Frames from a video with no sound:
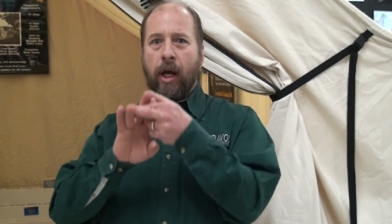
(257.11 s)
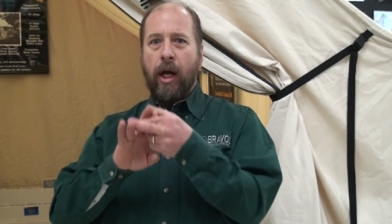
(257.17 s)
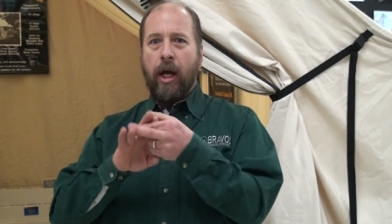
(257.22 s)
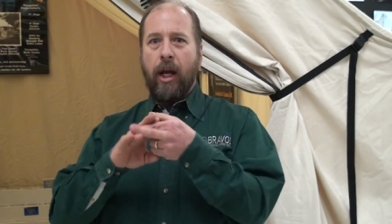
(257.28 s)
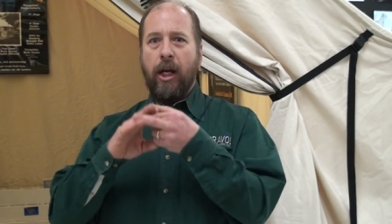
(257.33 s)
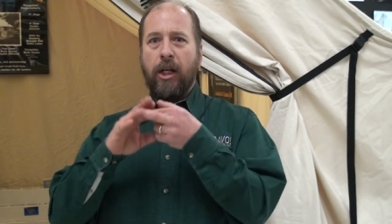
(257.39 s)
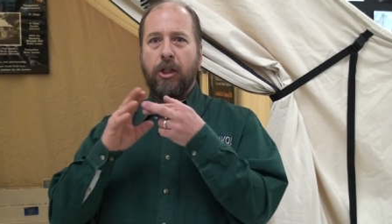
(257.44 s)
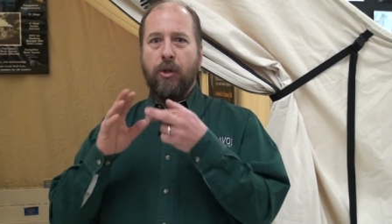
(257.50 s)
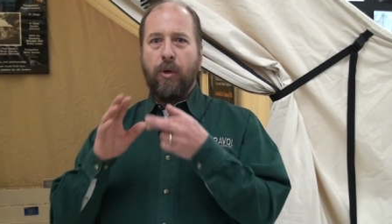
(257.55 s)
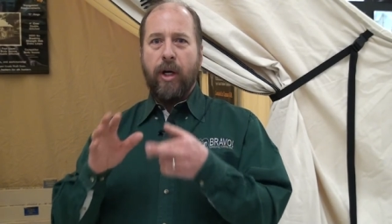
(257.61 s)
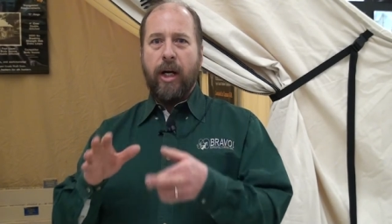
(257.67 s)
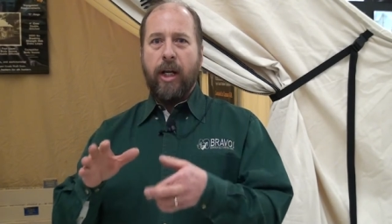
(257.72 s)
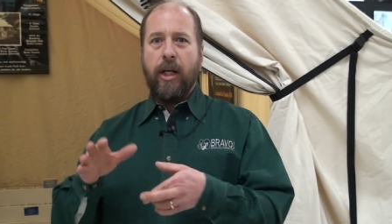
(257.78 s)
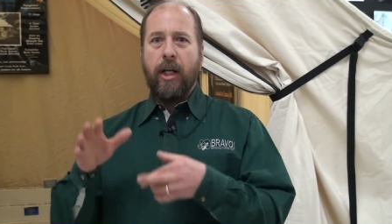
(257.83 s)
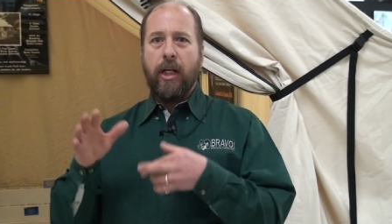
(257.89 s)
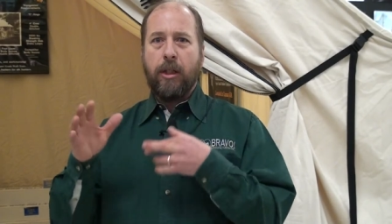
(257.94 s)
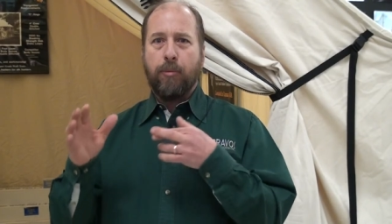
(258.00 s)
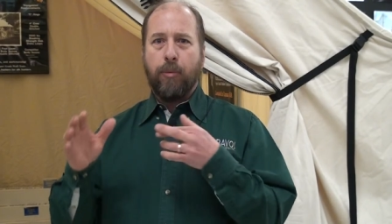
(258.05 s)
and it's
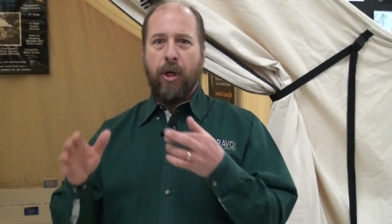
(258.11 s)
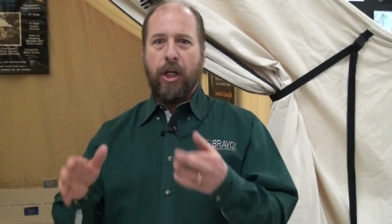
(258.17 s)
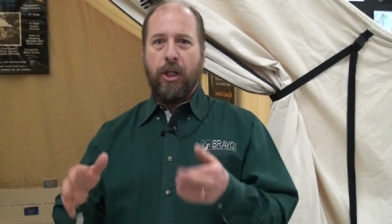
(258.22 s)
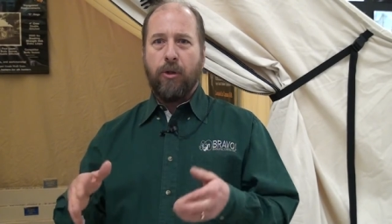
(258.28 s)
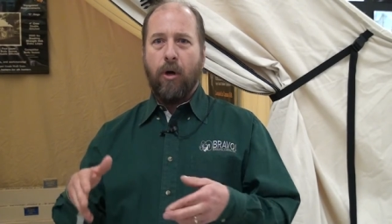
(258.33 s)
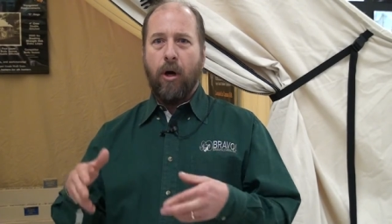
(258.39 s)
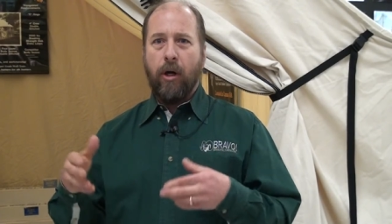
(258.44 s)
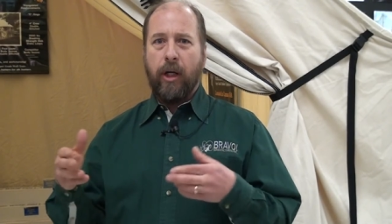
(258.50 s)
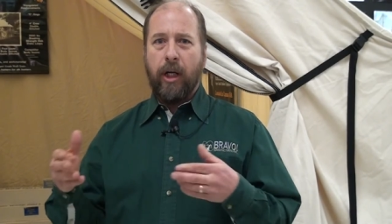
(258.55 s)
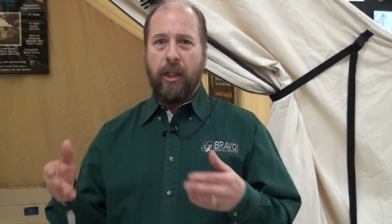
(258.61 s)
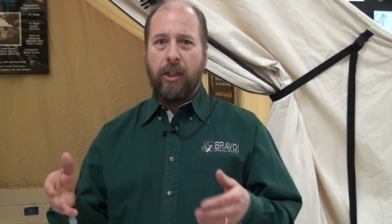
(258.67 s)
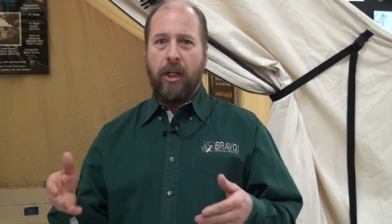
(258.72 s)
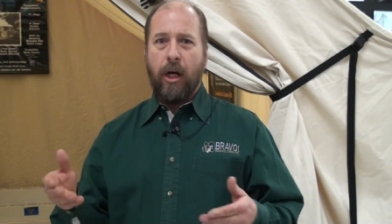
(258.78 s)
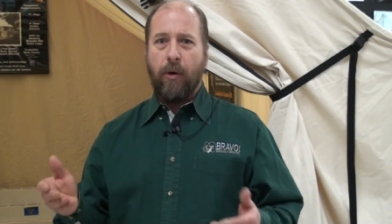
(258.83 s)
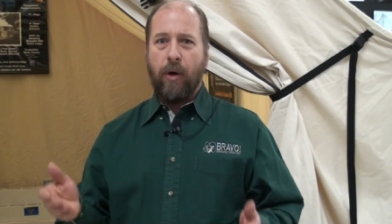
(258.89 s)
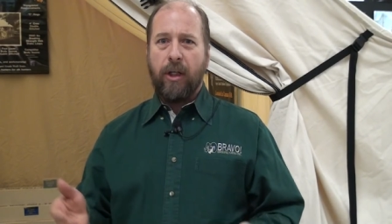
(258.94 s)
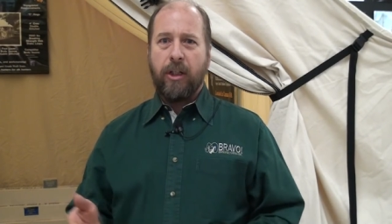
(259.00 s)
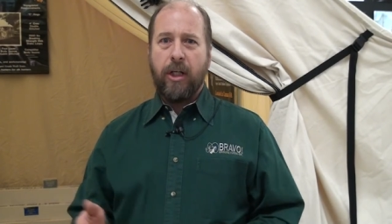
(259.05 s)
treated, it's pre-shrunk,
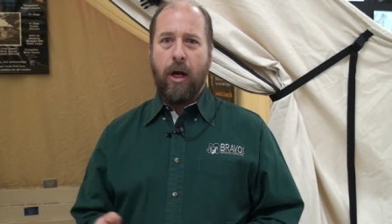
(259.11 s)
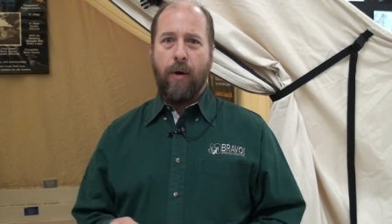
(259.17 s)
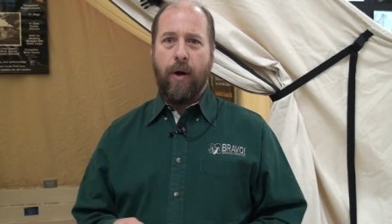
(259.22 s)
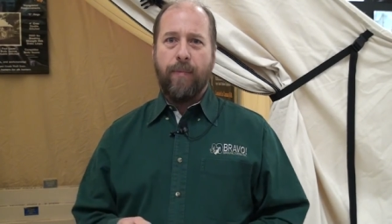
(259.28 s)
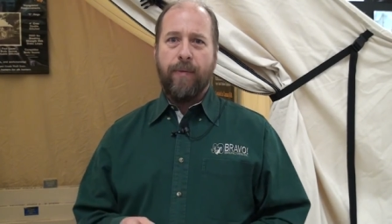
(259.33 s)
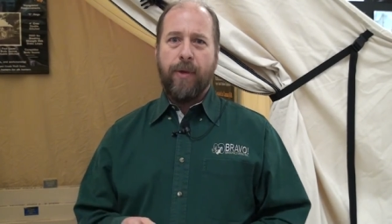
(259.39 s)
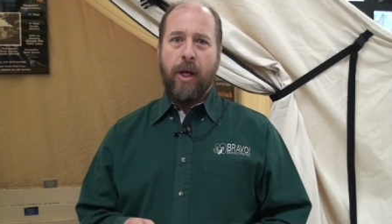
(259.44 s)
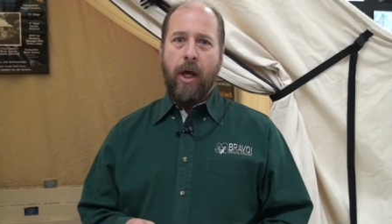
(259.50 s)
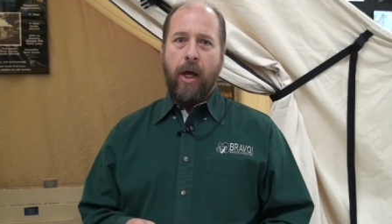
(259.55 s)
etc., etc.